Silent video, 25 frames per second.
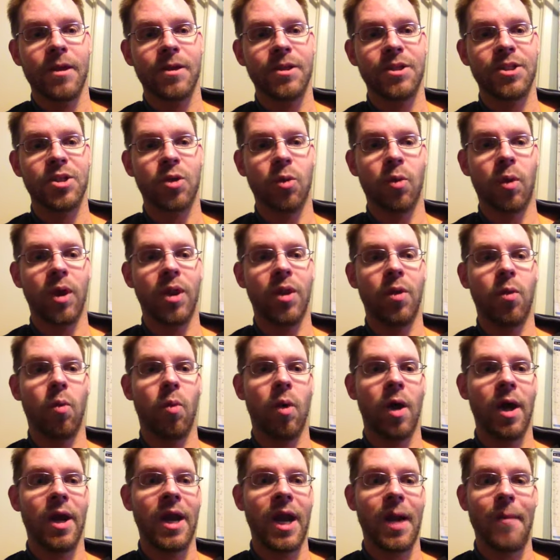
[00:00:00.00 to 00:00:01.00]
So on the
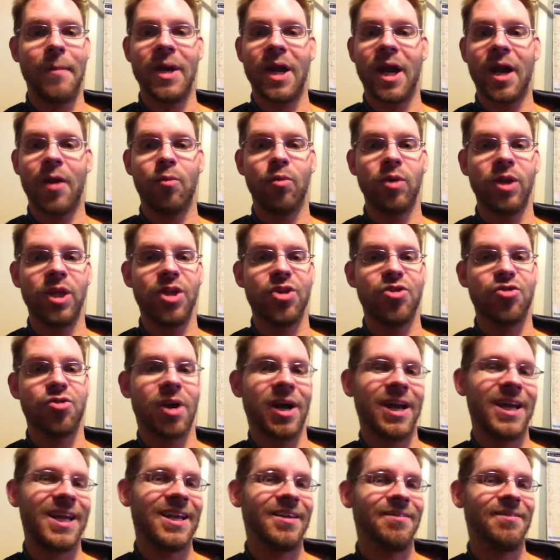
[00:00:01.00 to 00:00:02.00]
one, I mean, I really
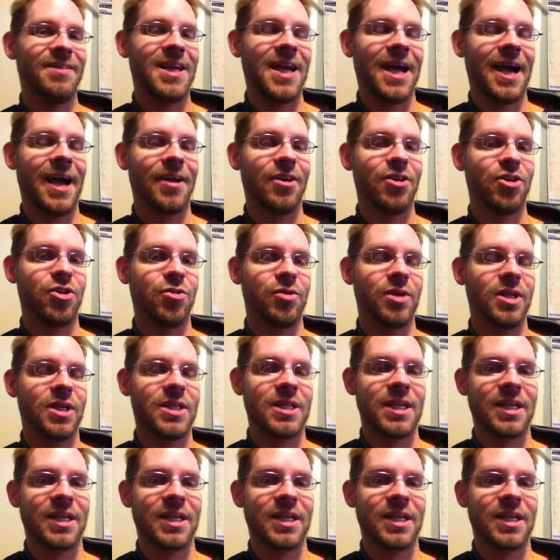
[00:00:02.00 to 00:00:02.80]
try to give the attitude at